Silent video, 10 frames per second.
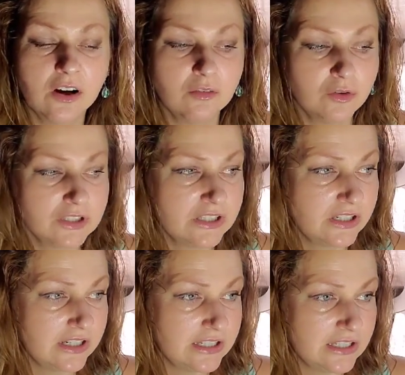what's the
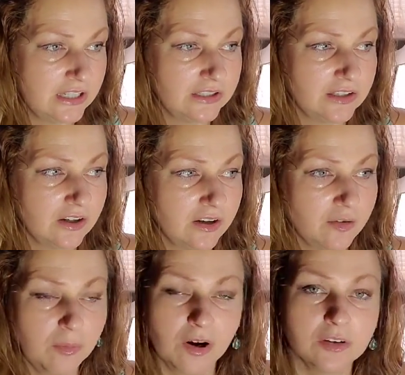idea
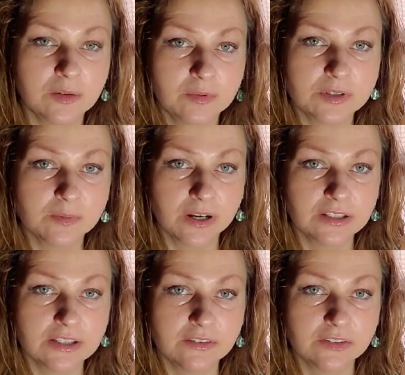about the
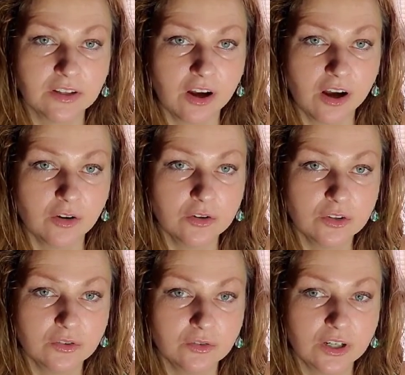perspective and how
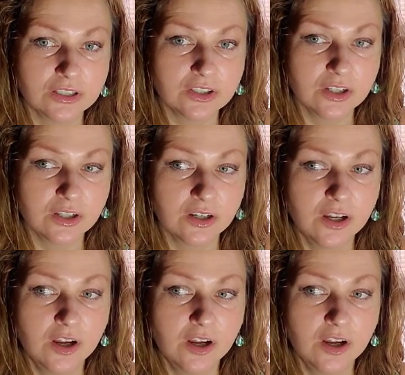to actually